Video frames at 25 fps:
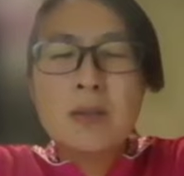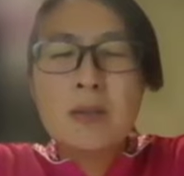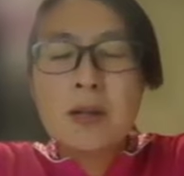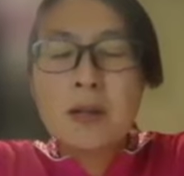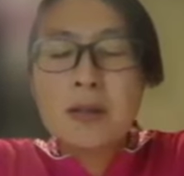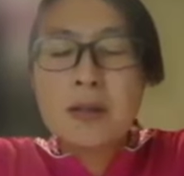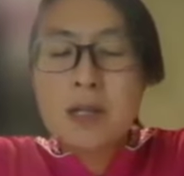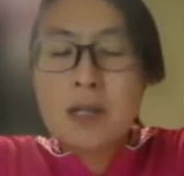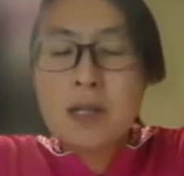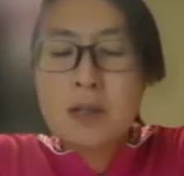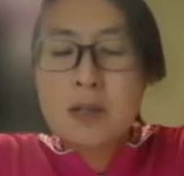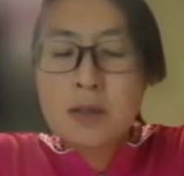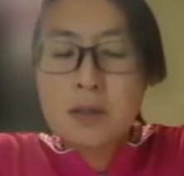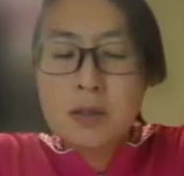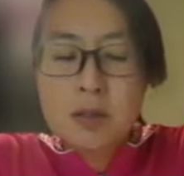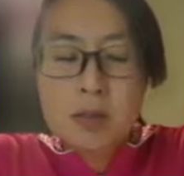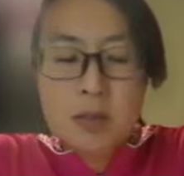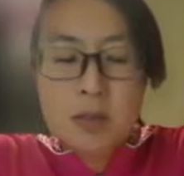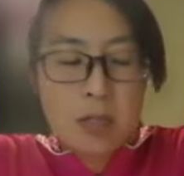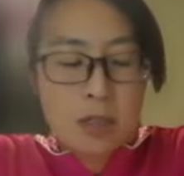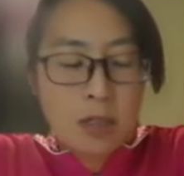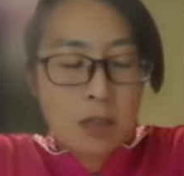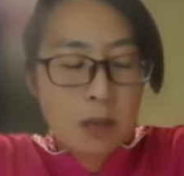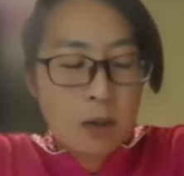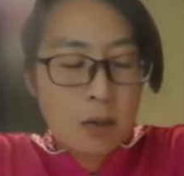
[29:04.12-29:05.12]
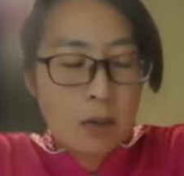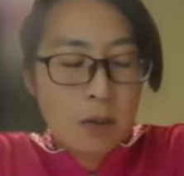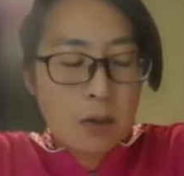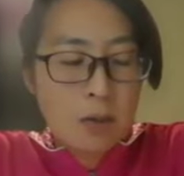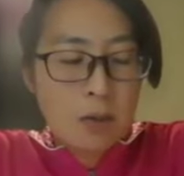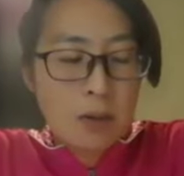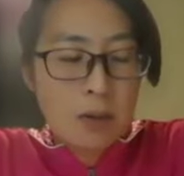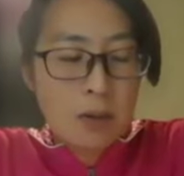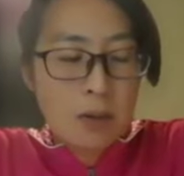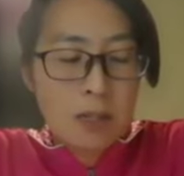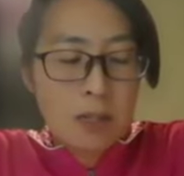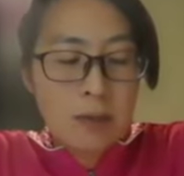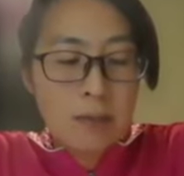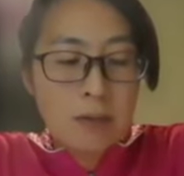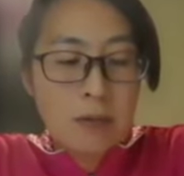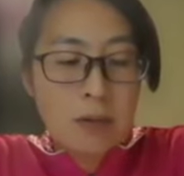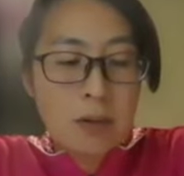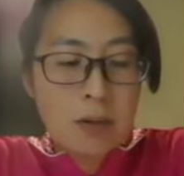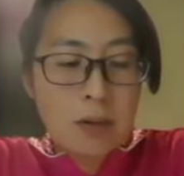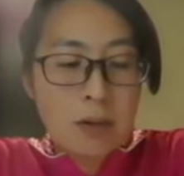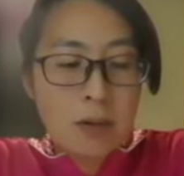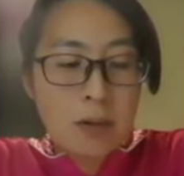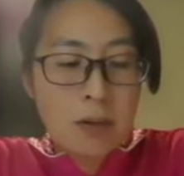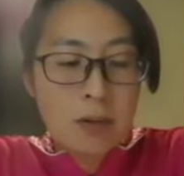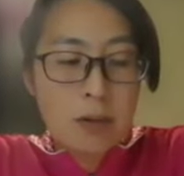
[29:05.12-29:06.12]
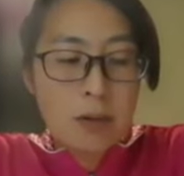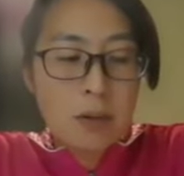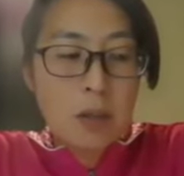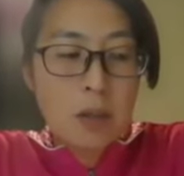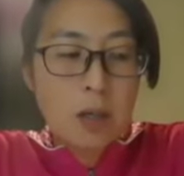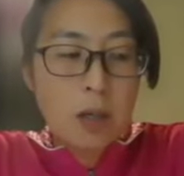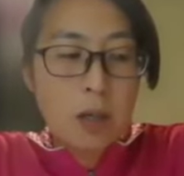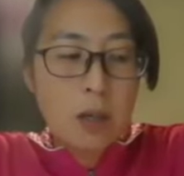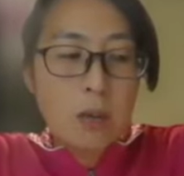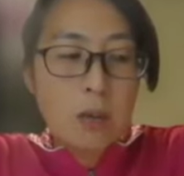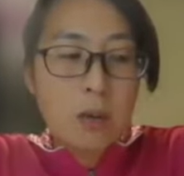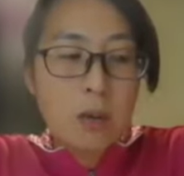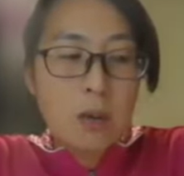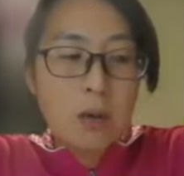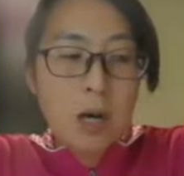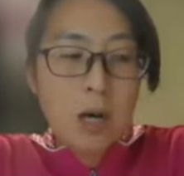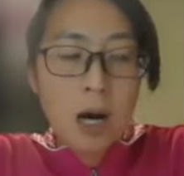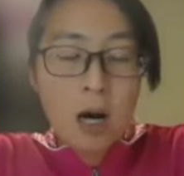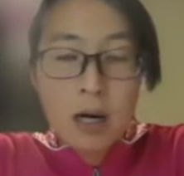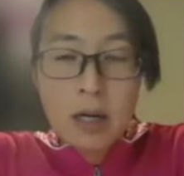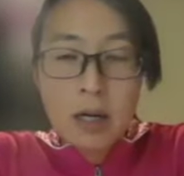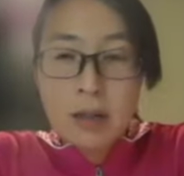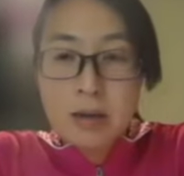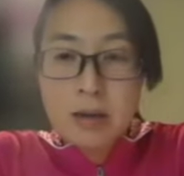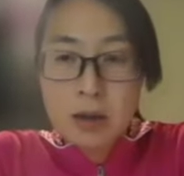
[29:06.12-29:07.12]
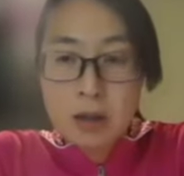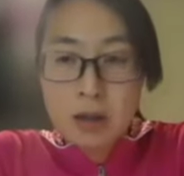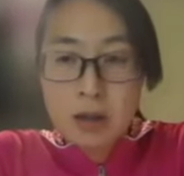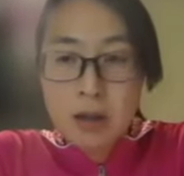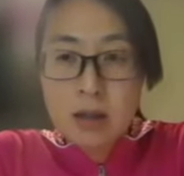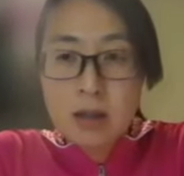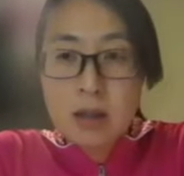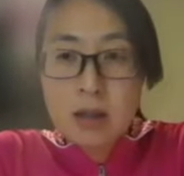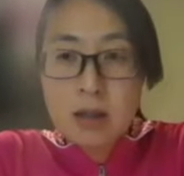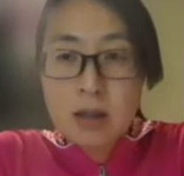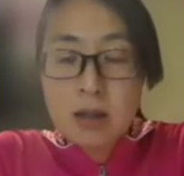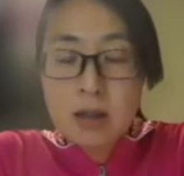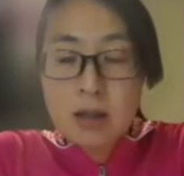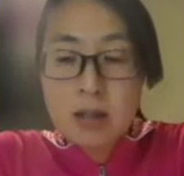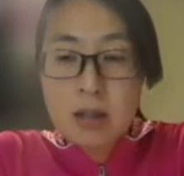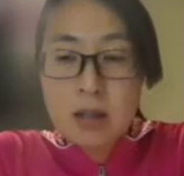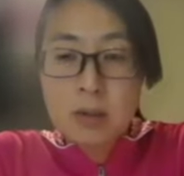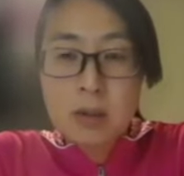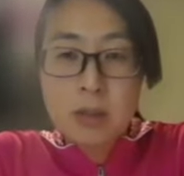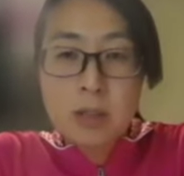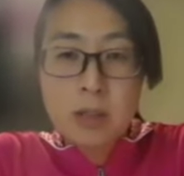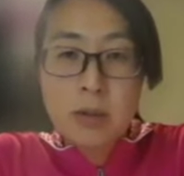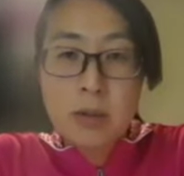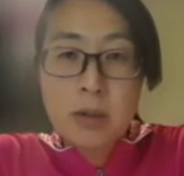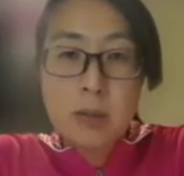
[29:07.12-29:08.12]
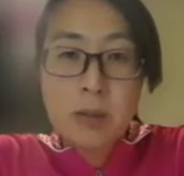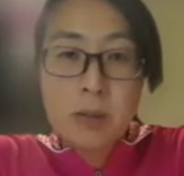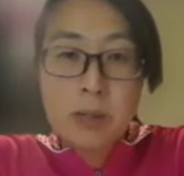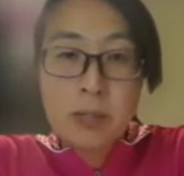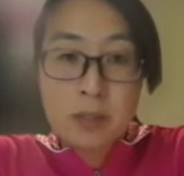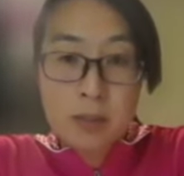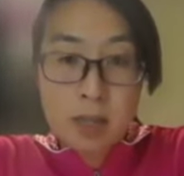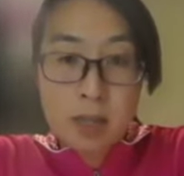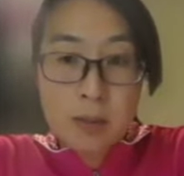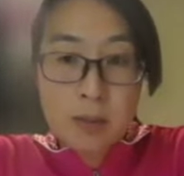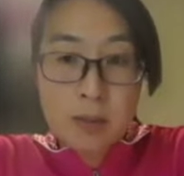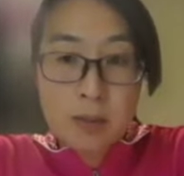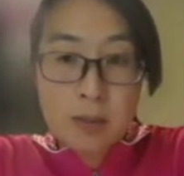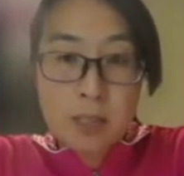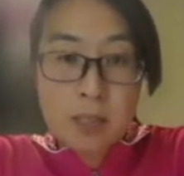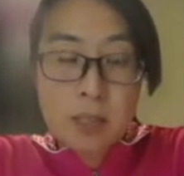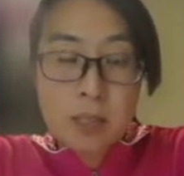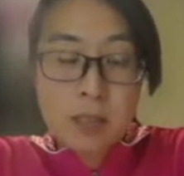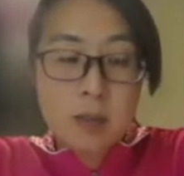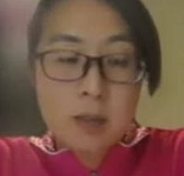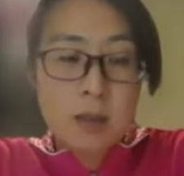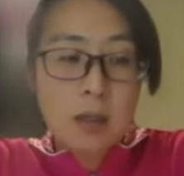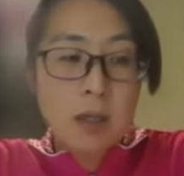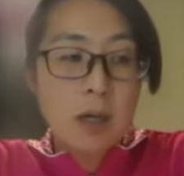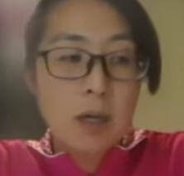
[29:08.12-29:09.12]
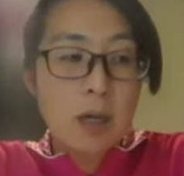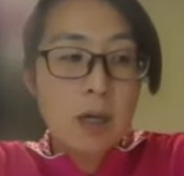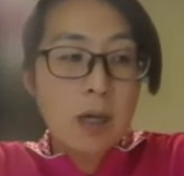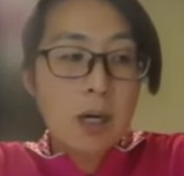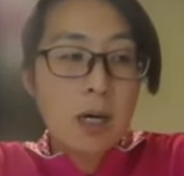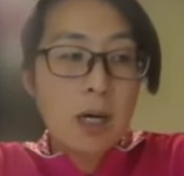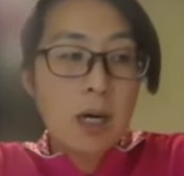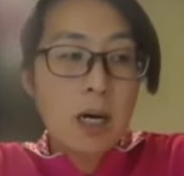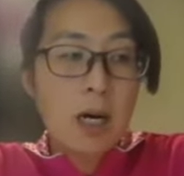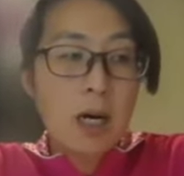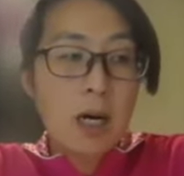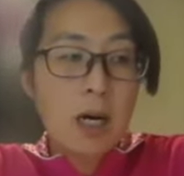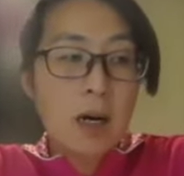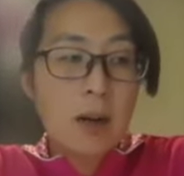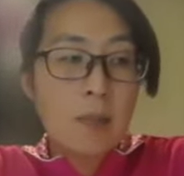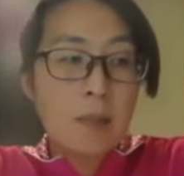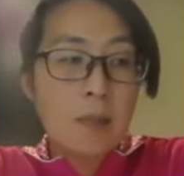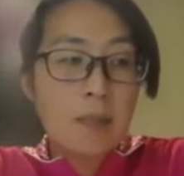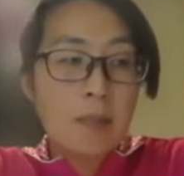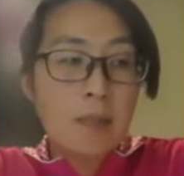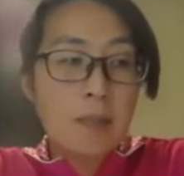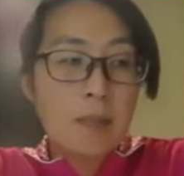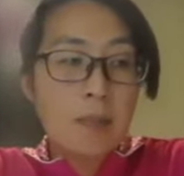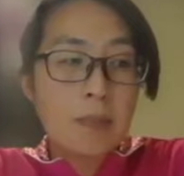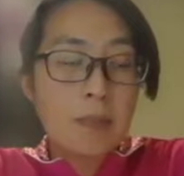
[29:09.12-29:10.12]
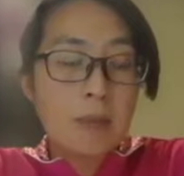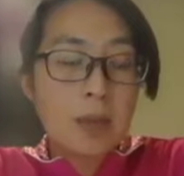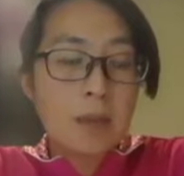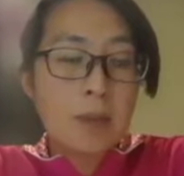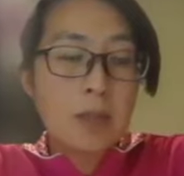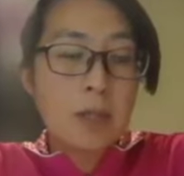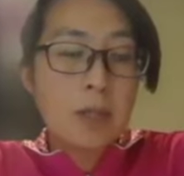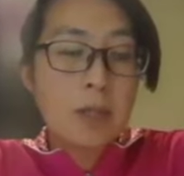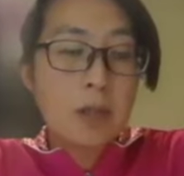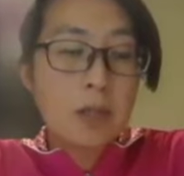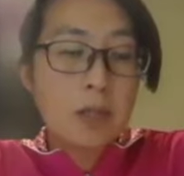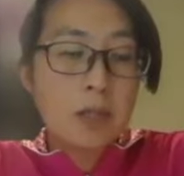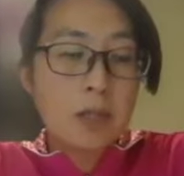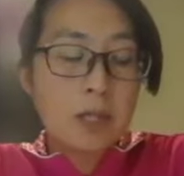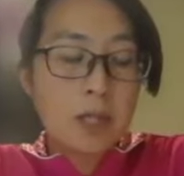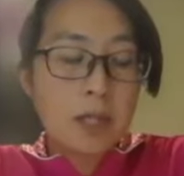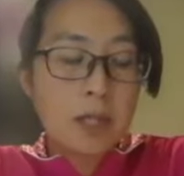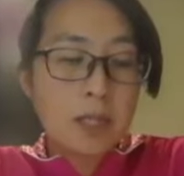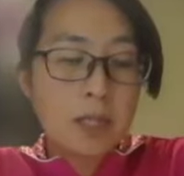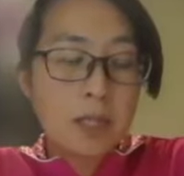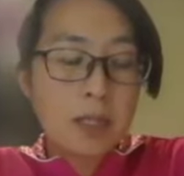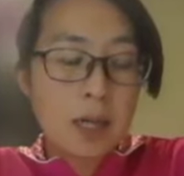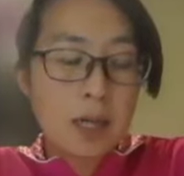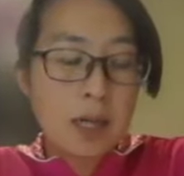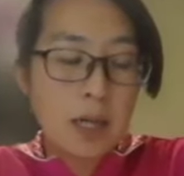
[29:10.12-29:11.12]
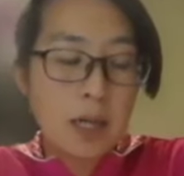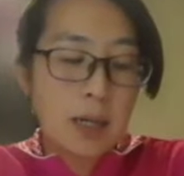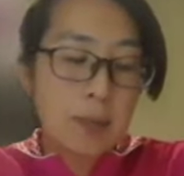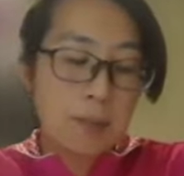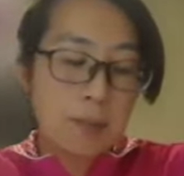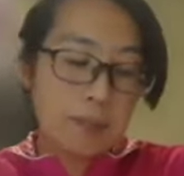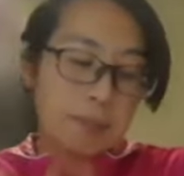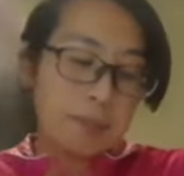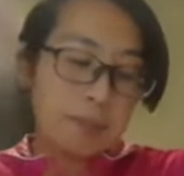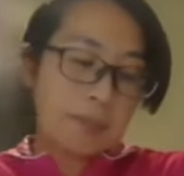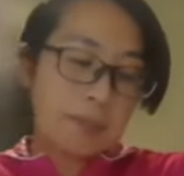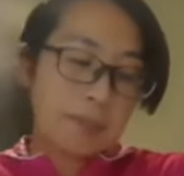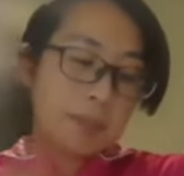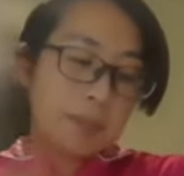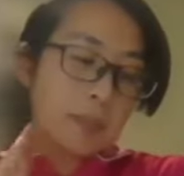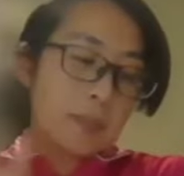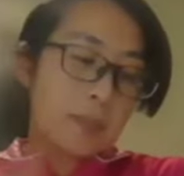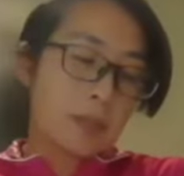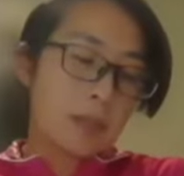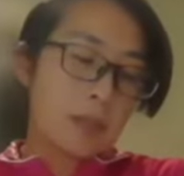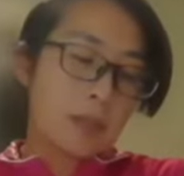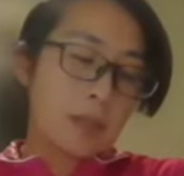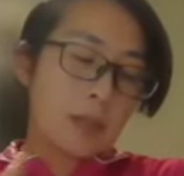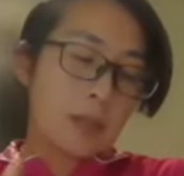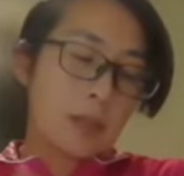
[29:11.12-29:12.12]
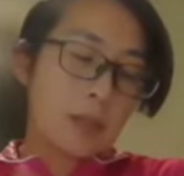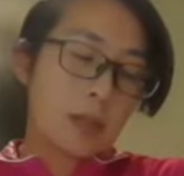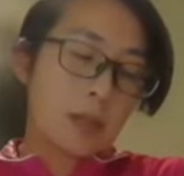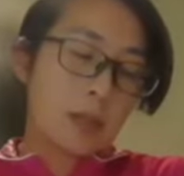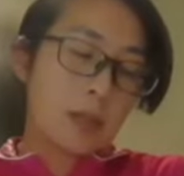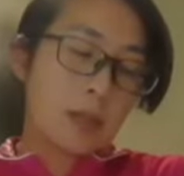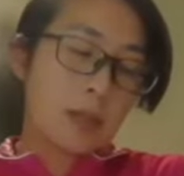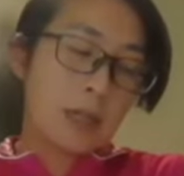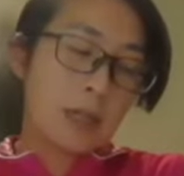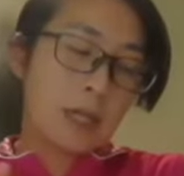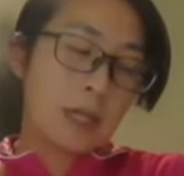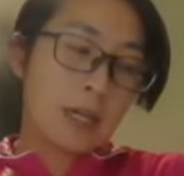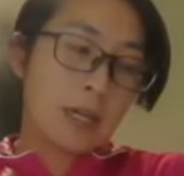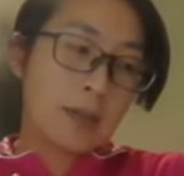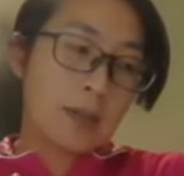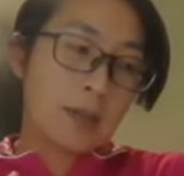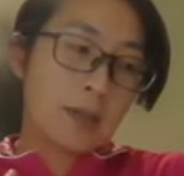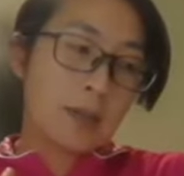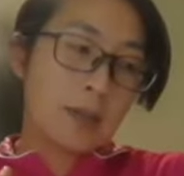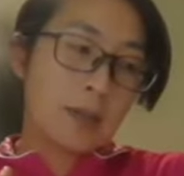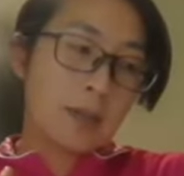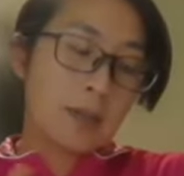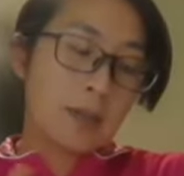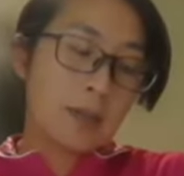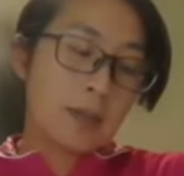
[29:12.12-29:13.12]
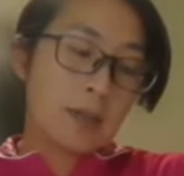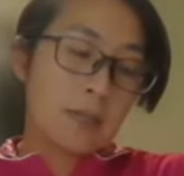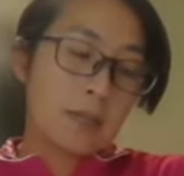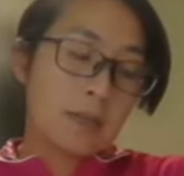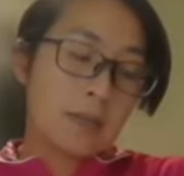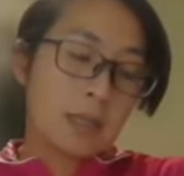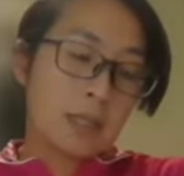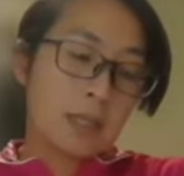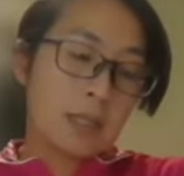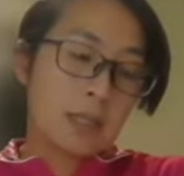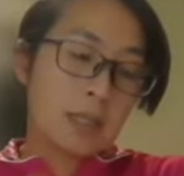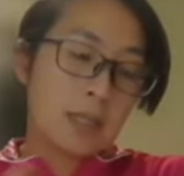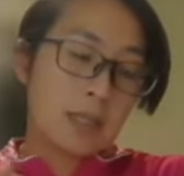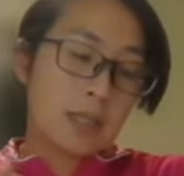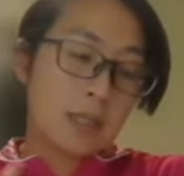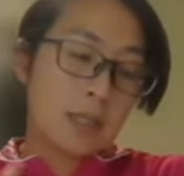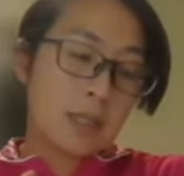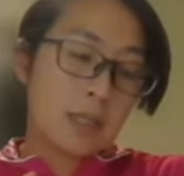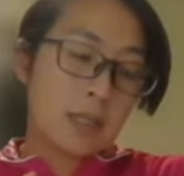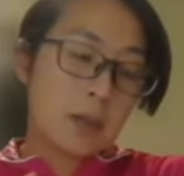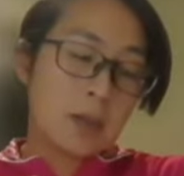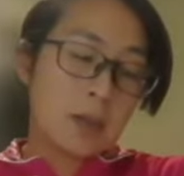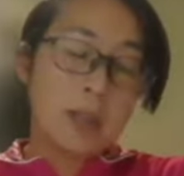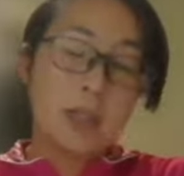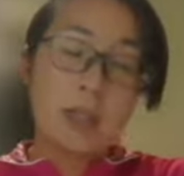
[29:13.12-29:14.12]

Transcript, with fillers: very interesting. There was one infant who I thought he was developing sepsis, um, because his um, um, his uh,